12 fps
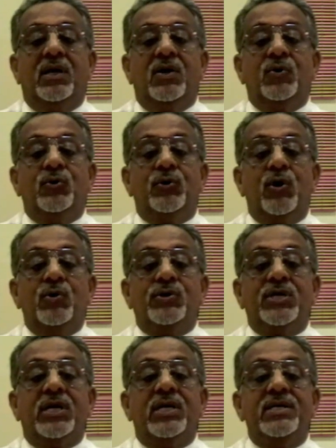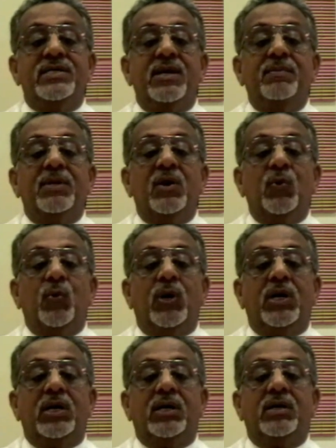who wrote in his seminal
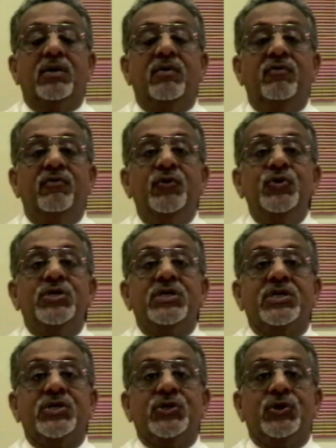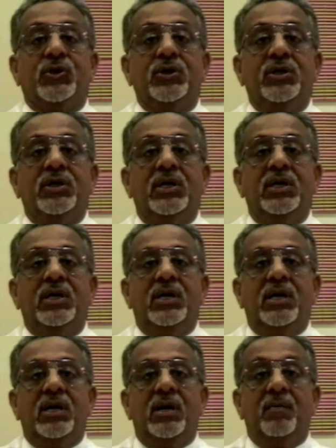work, Future Shock,
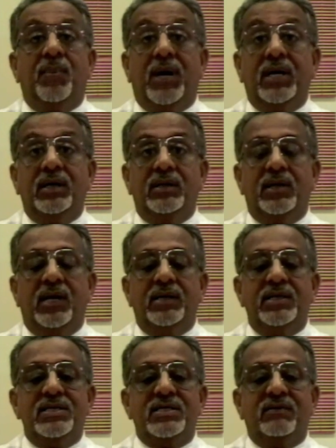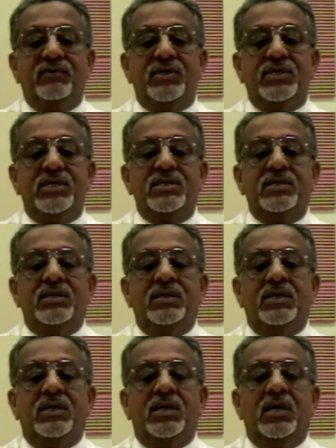back in the 1970s,
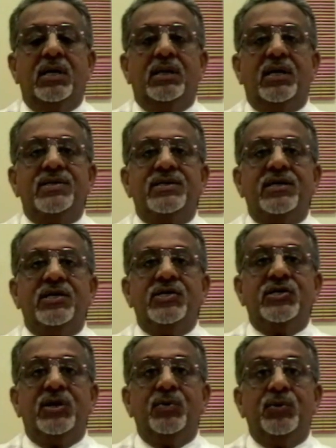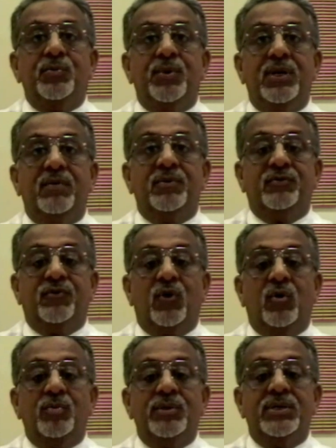that surgery would be
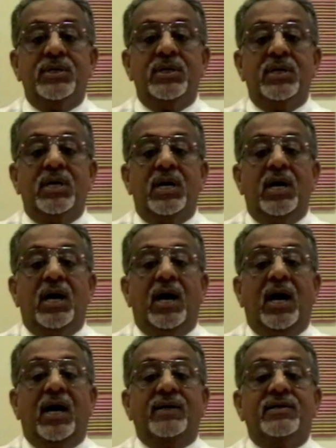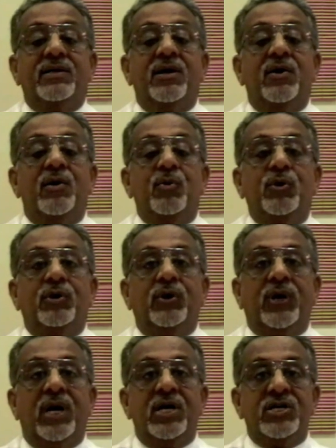performed at remote
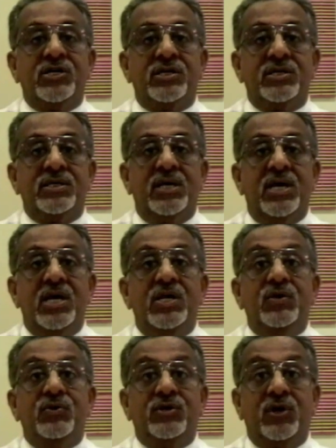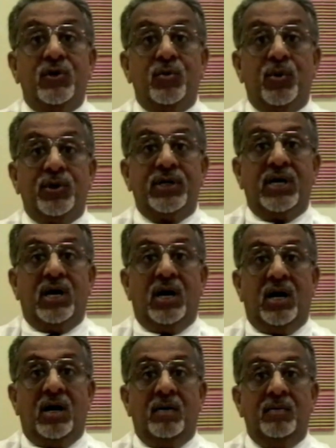locations using robotic
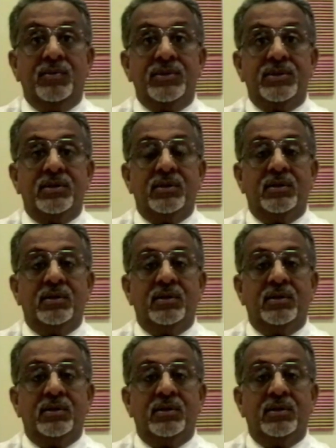arms.